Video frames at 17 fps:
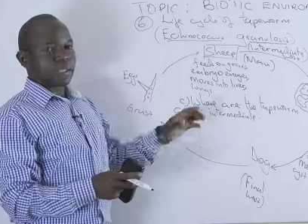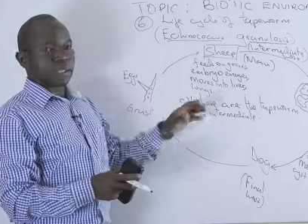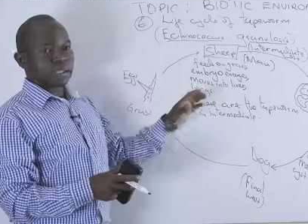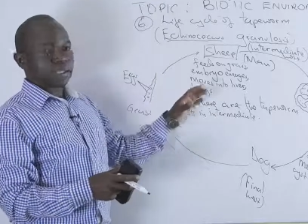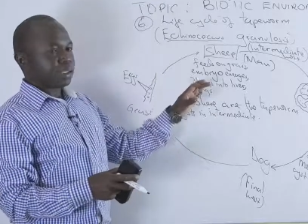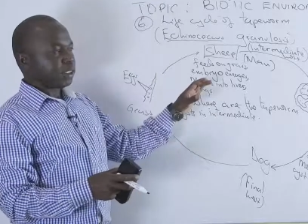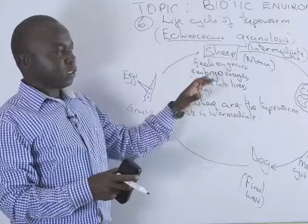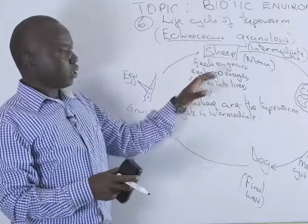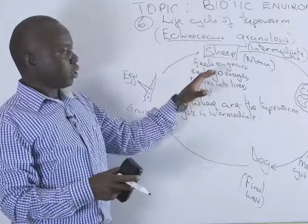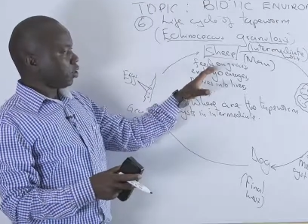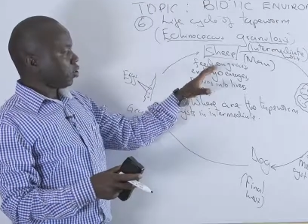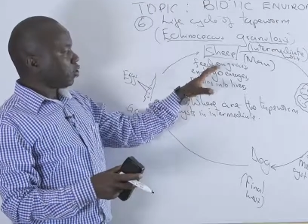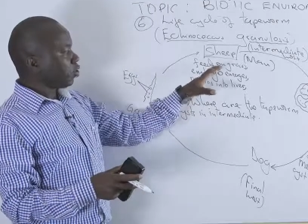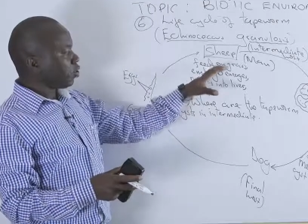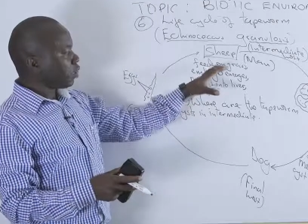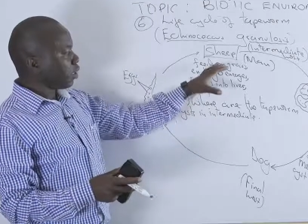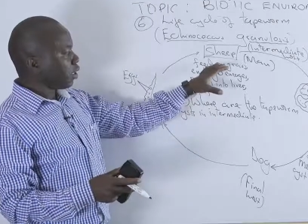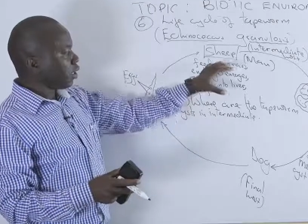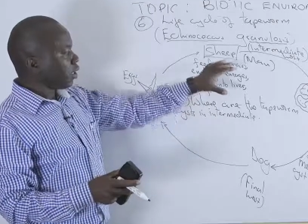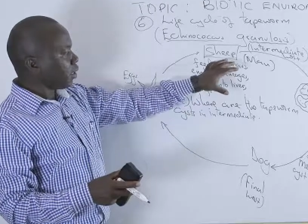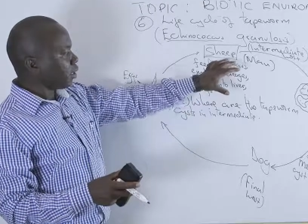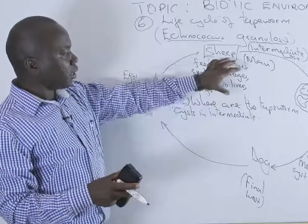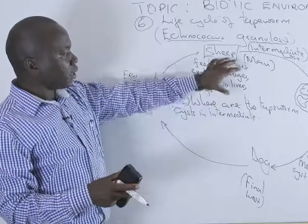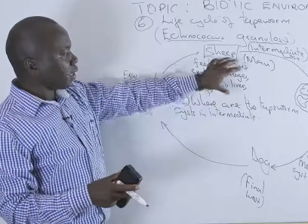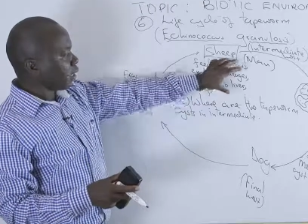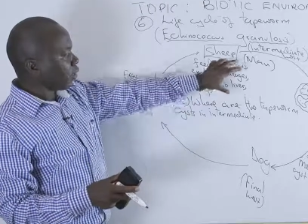it is on the
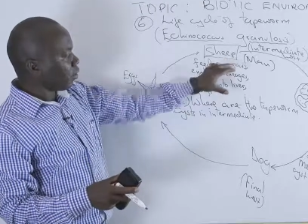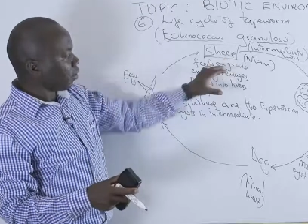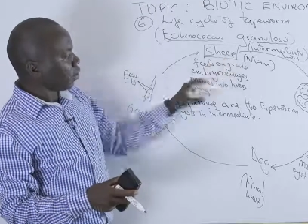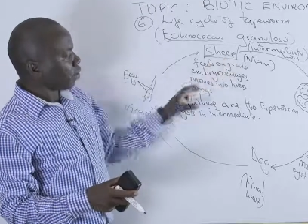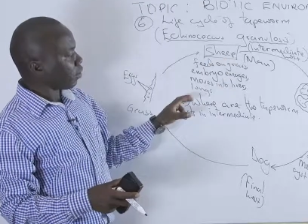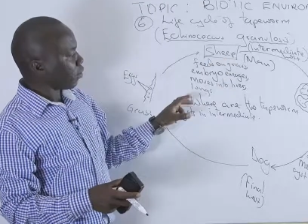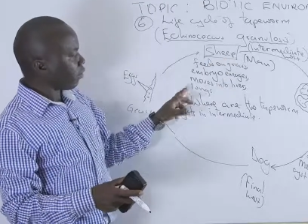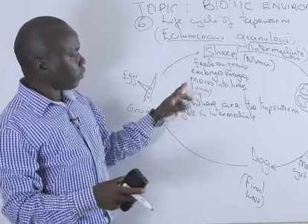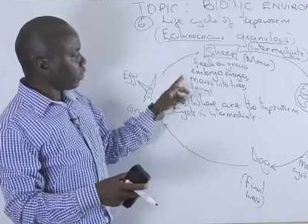cycle.